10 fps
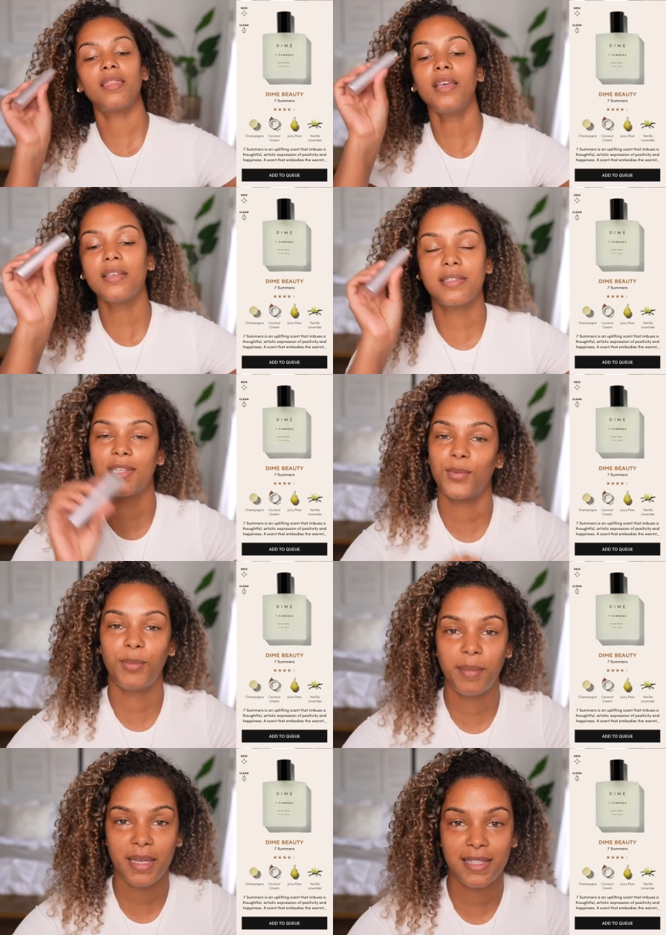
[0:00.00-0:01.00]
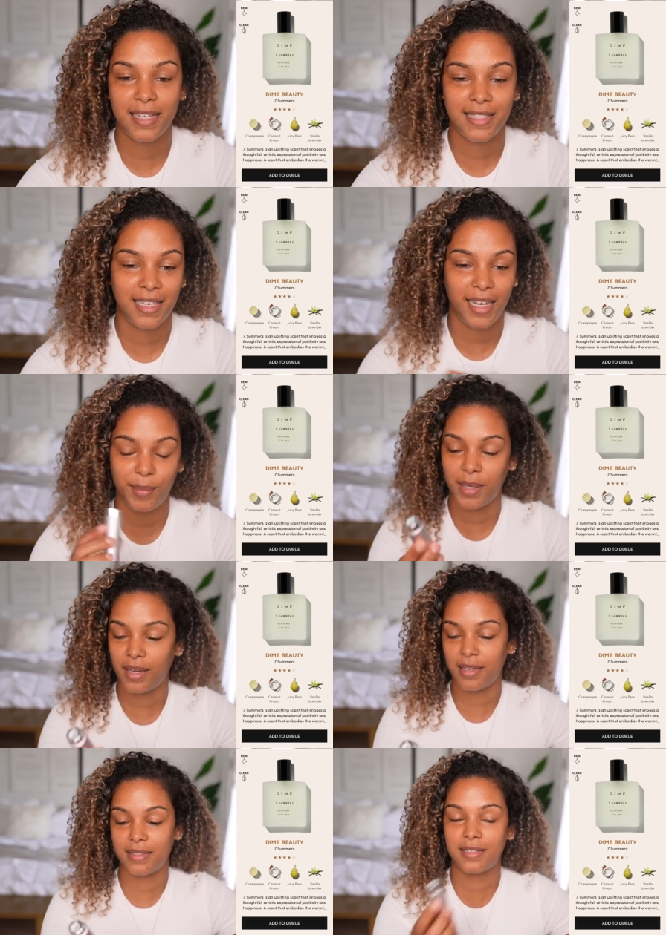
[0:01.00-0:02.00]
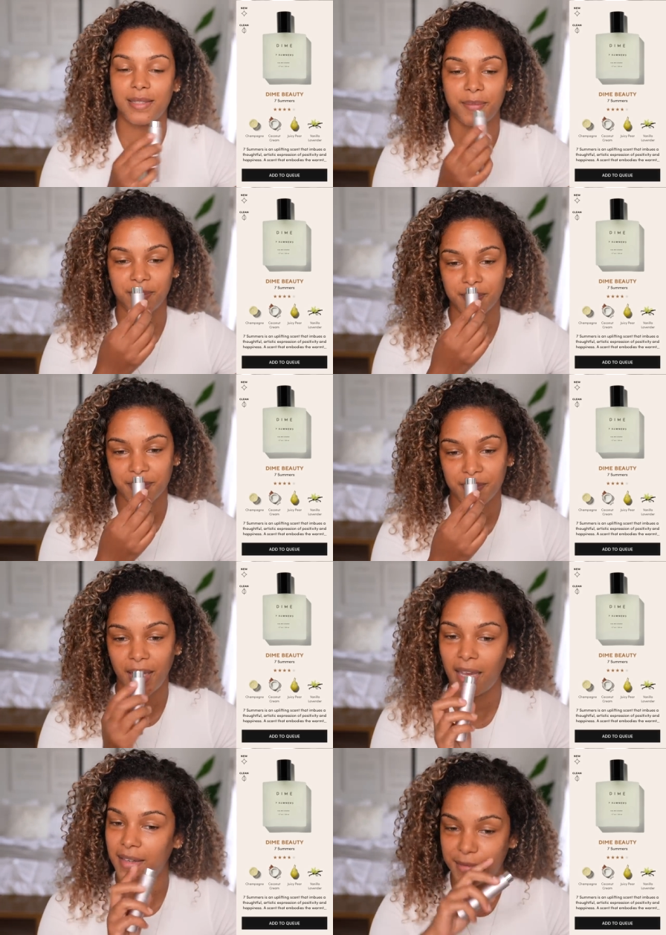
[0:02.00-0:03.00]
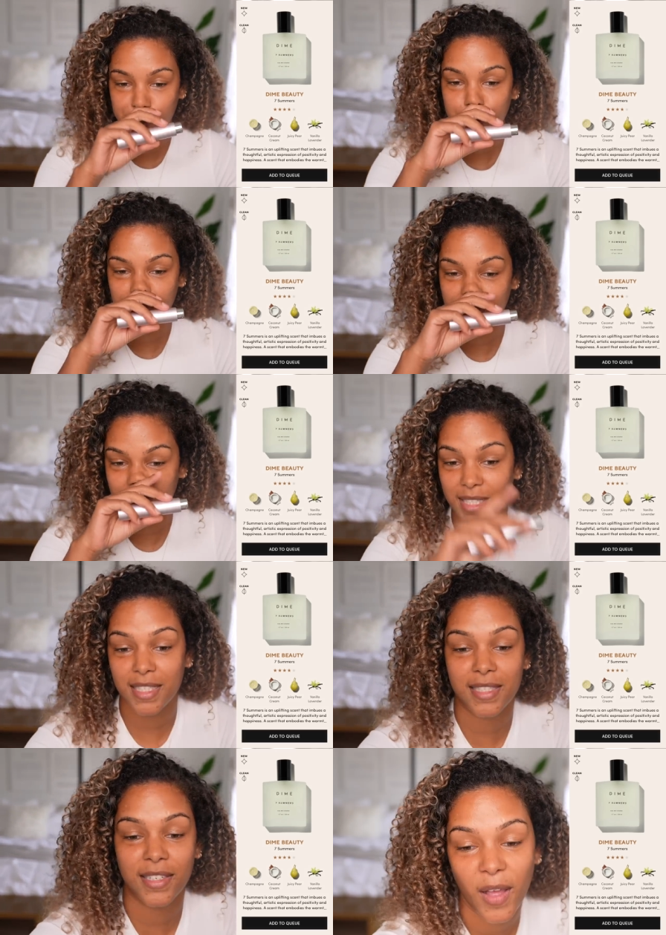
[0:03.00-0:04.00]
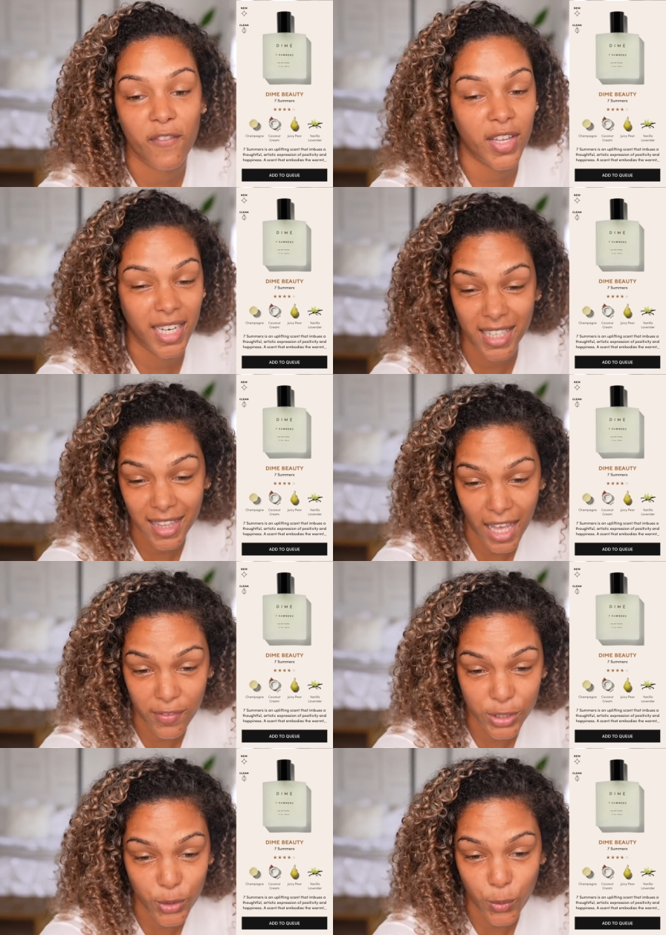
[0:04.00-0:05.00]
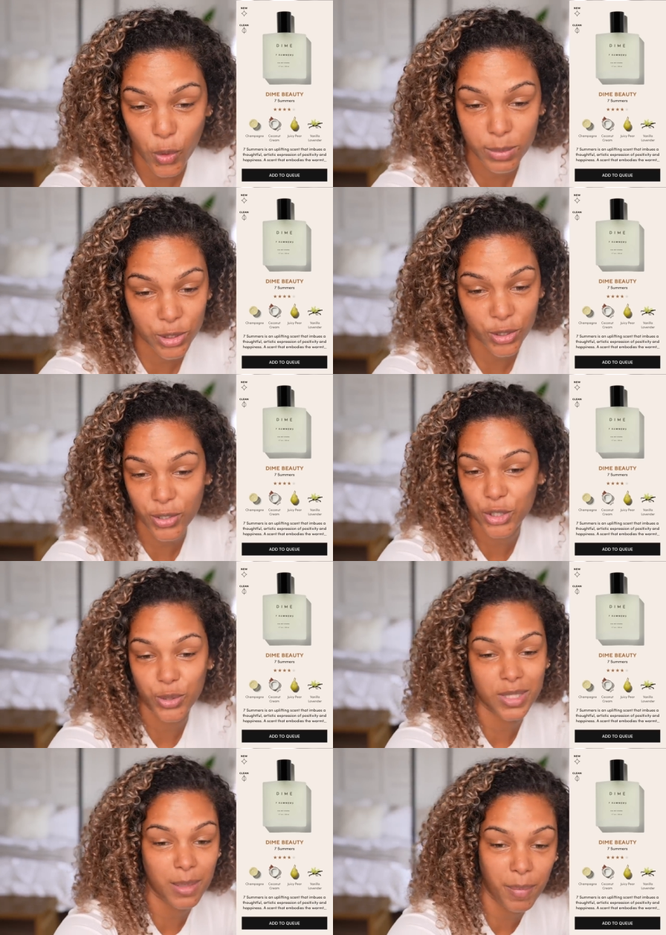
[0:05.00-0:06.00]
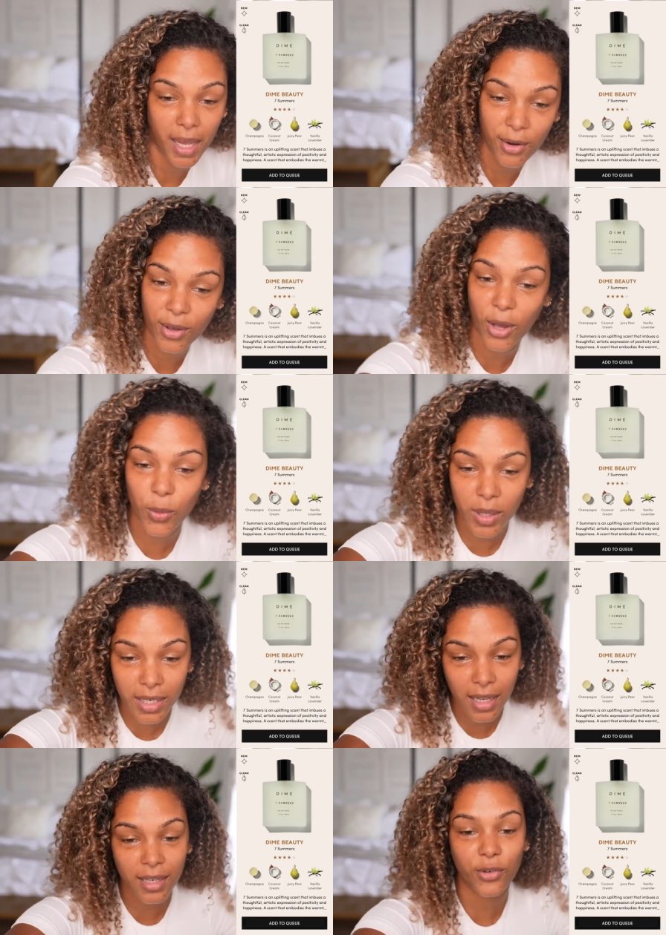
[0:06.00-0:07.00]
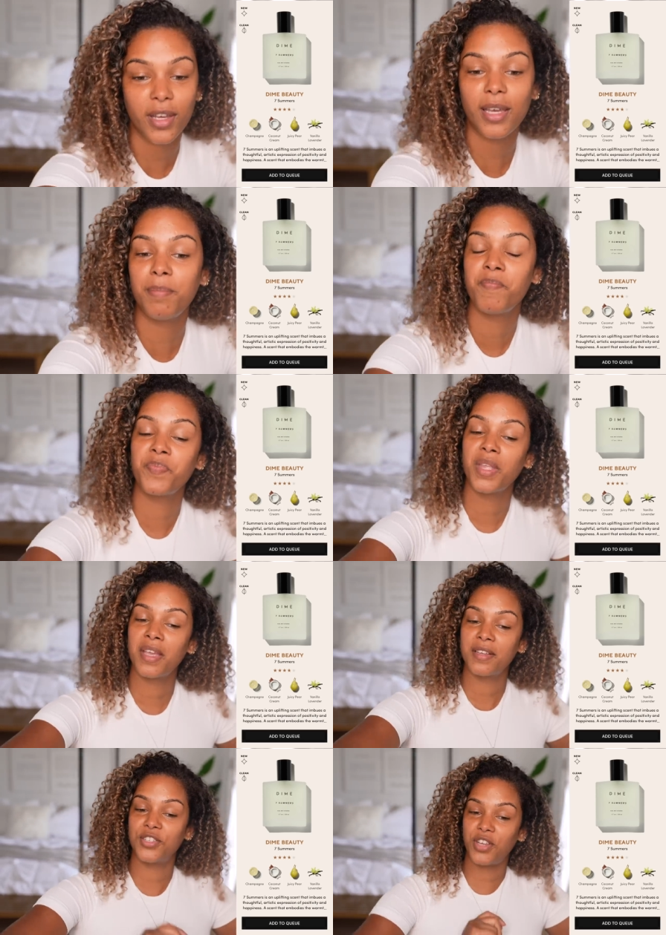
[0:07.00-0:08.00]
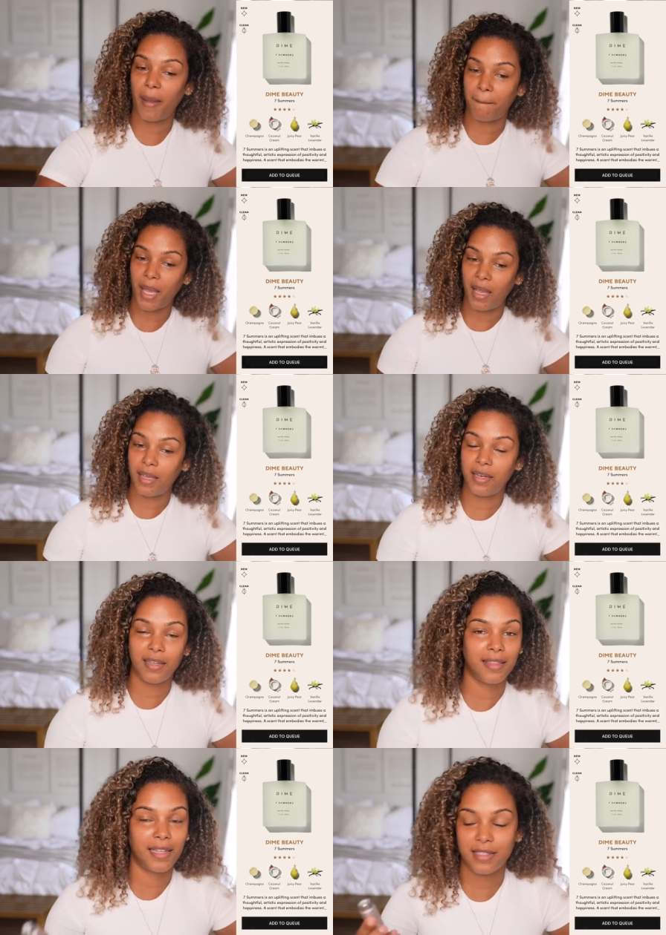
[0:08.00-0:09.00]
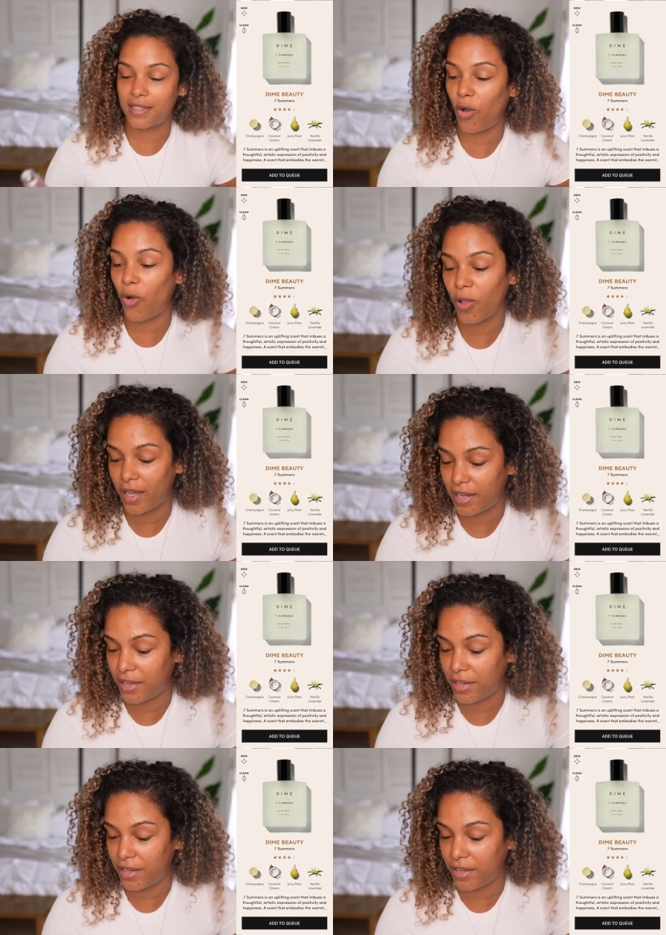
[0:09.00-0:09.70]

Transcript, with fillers: This will be my scent today because, yeah, this is good. Vanilla lavender, warm sugar, juicy pear, coconut cream, champagne, that's all in